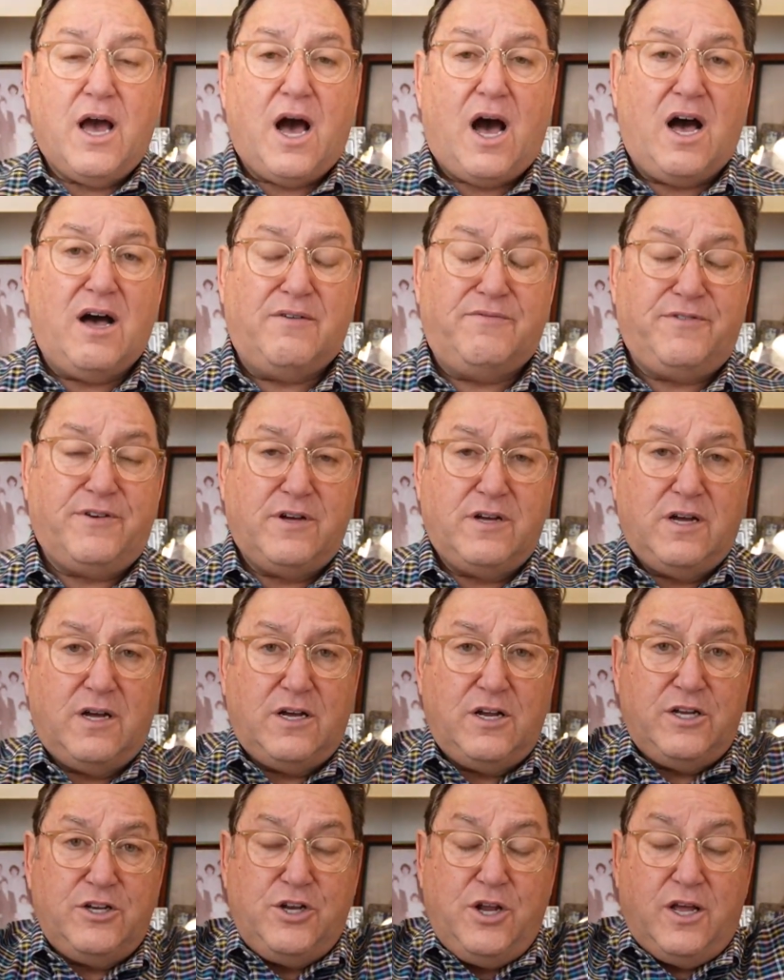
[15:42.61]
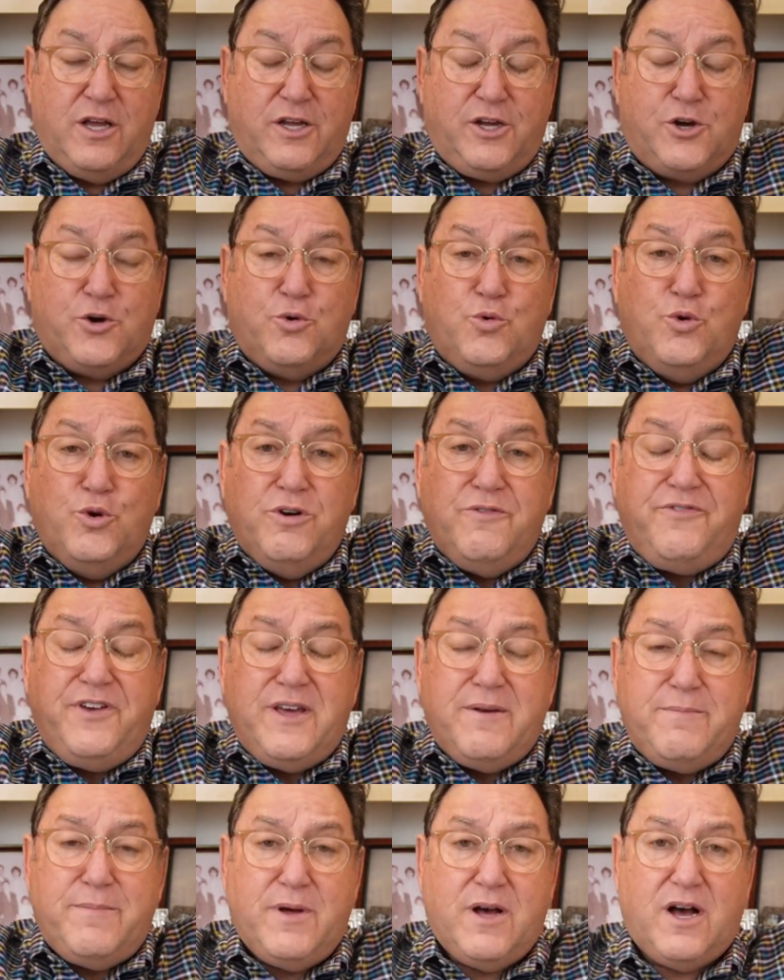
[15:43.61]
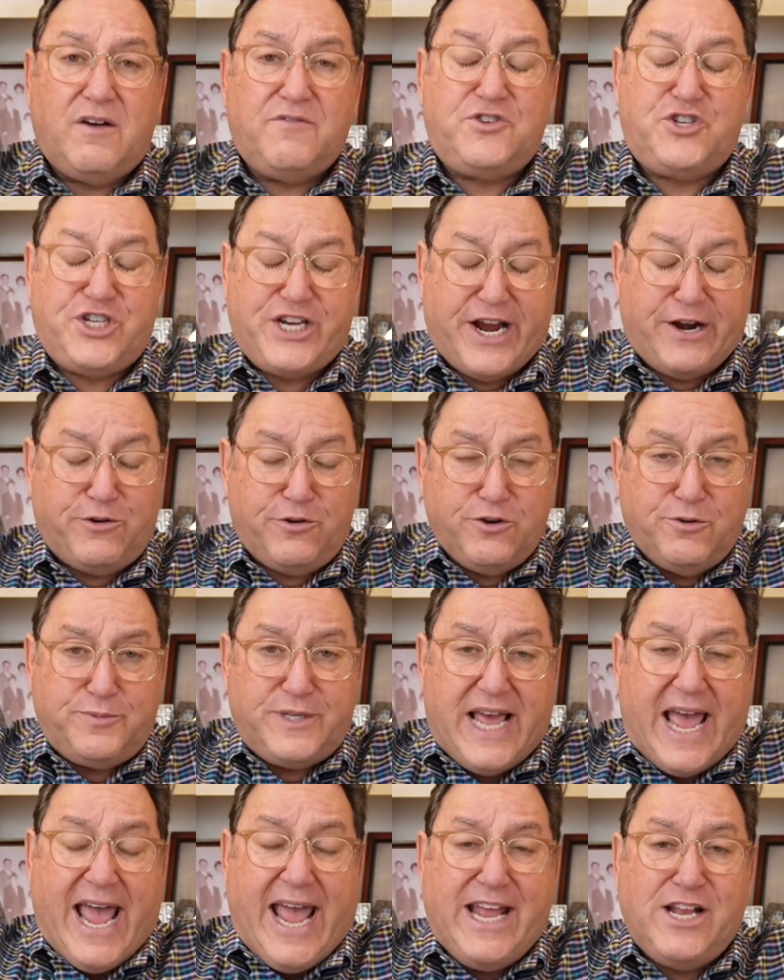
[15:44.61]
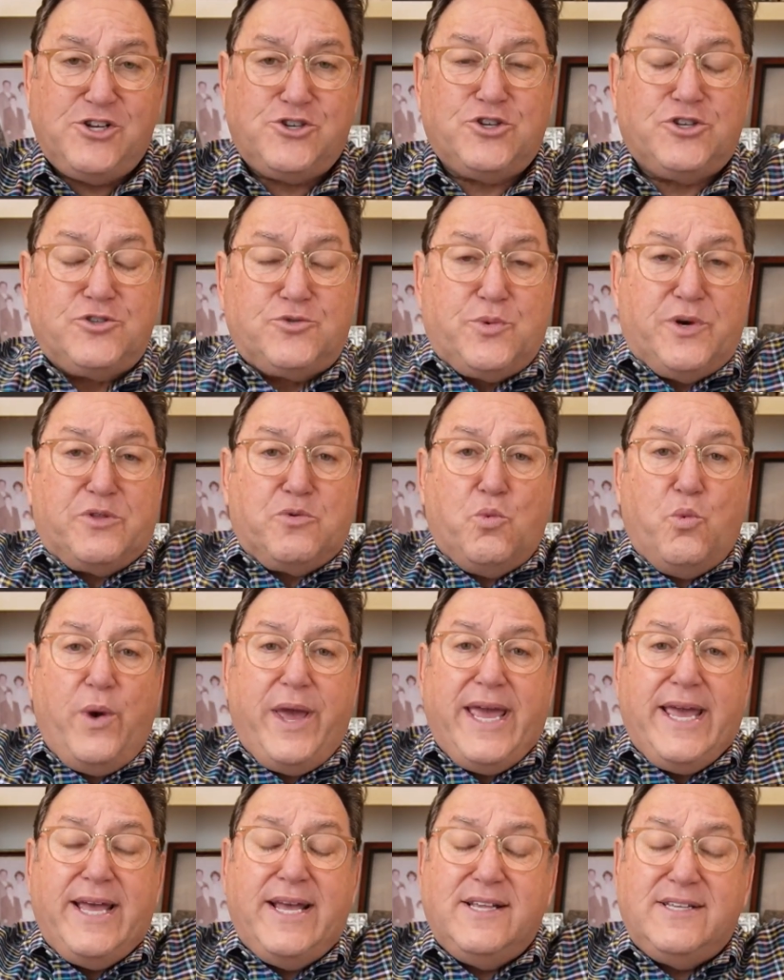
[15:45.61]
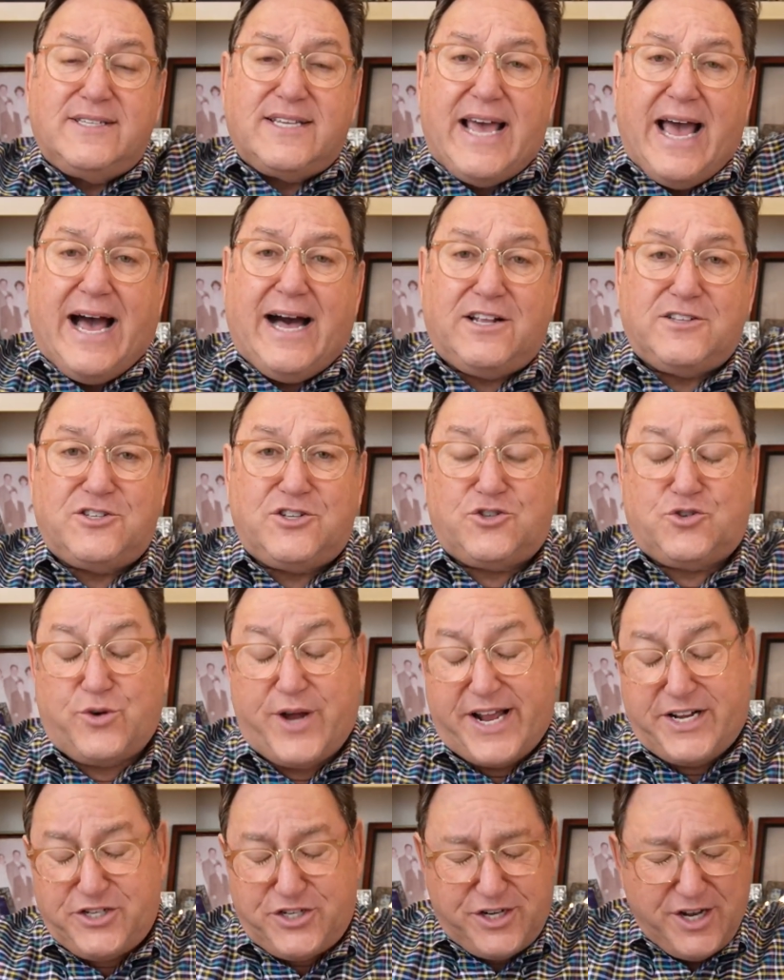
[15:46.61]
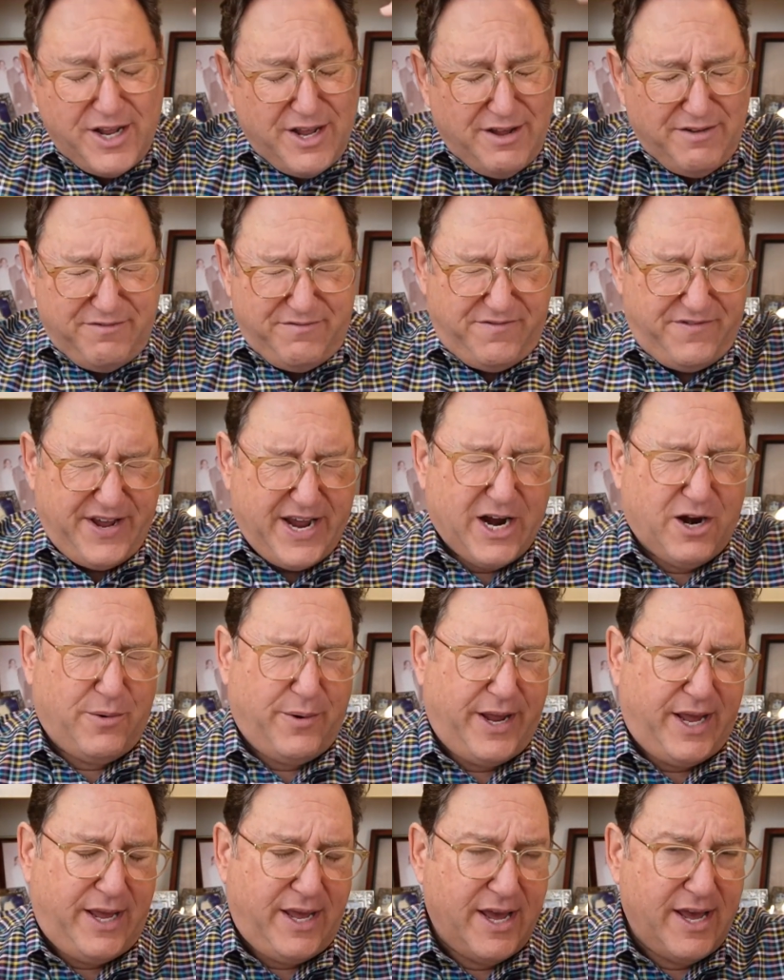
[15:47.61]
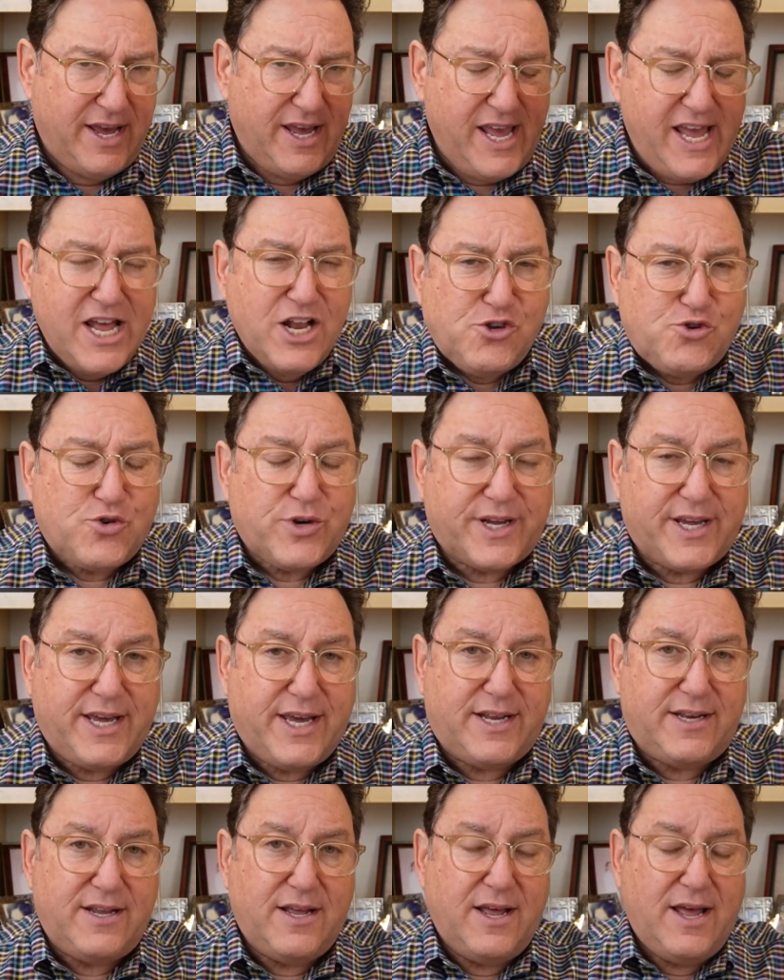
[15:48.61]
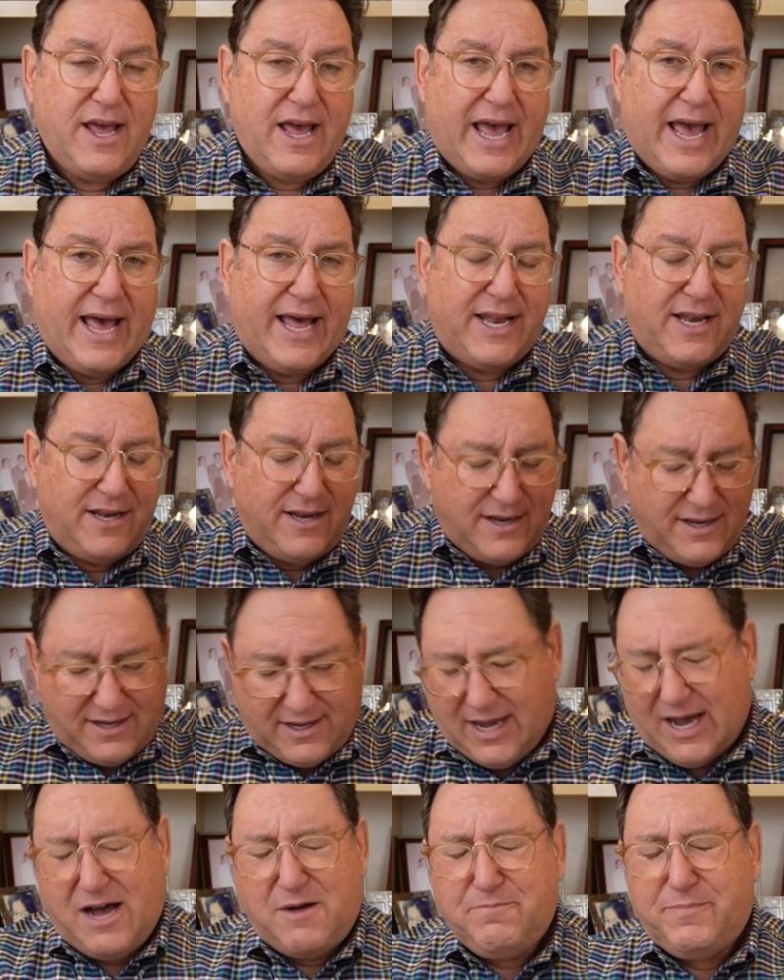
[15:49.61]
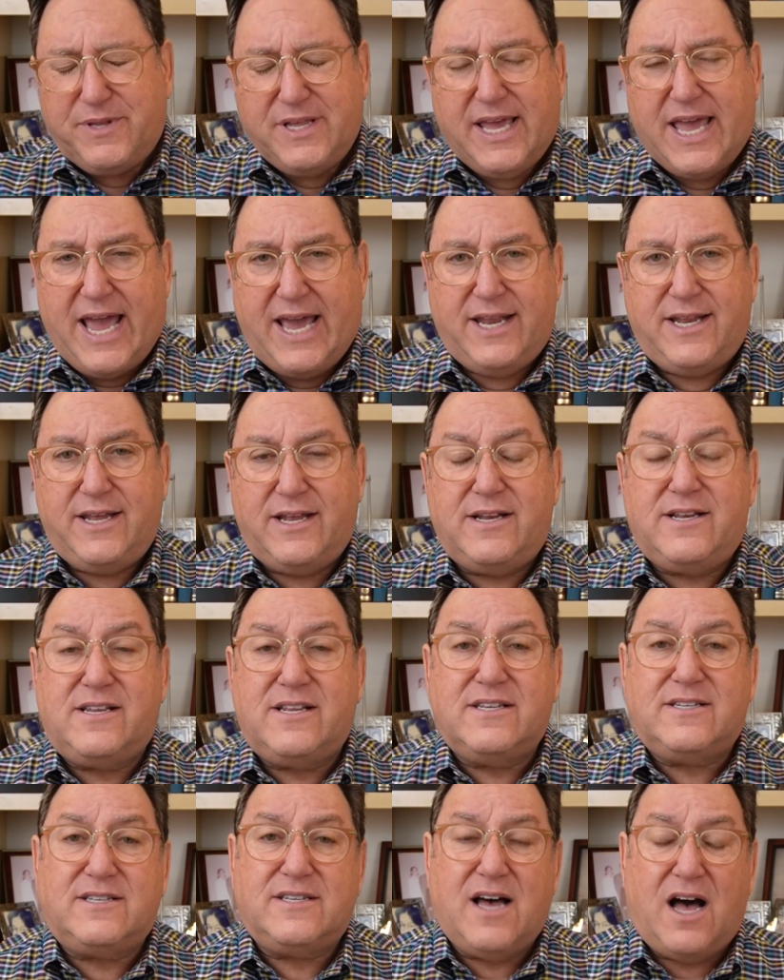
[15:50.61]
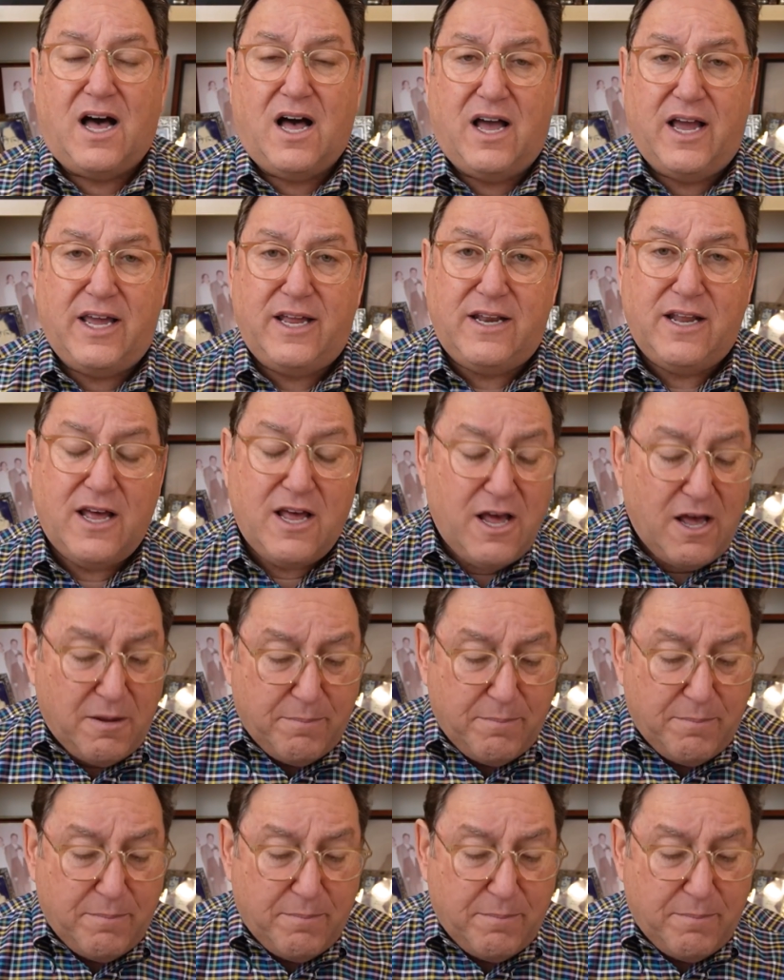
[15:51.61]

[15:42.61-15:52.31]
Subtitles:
of keruvim, of cherubs, angels with wings outstretched, very intricate and complicated design.